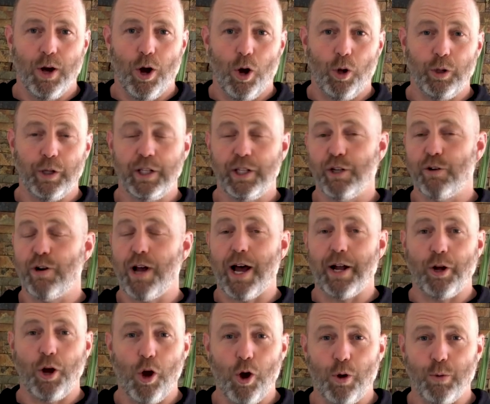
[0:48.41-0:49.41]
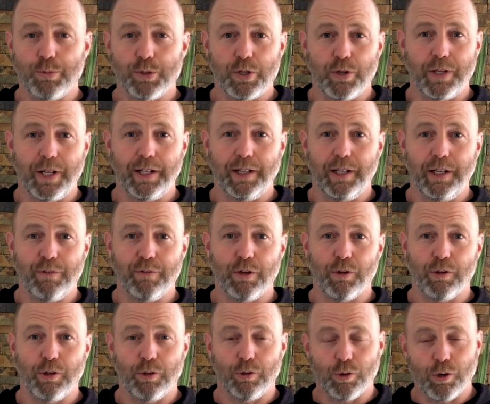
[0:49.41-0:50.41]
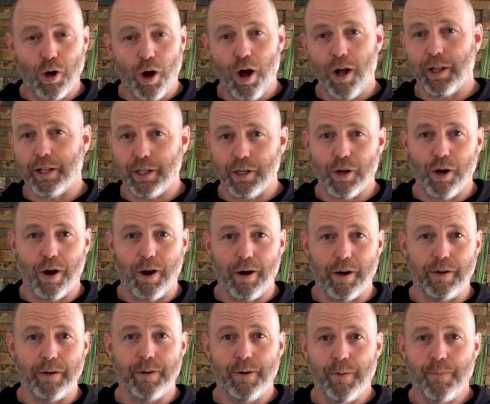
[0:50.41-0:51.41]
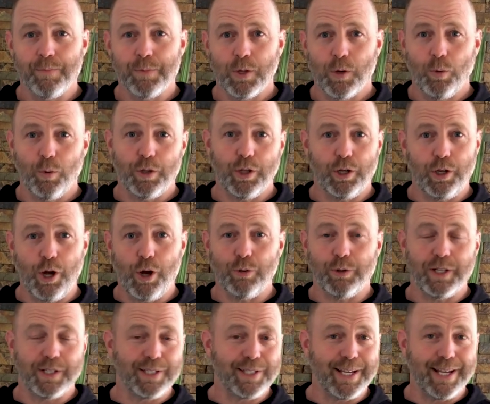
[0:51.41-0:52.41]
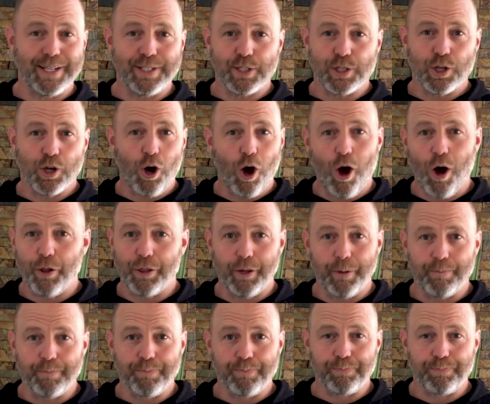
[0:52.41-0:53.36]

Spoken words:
only they're not home, so they leave their little calling card with a note that says, call them.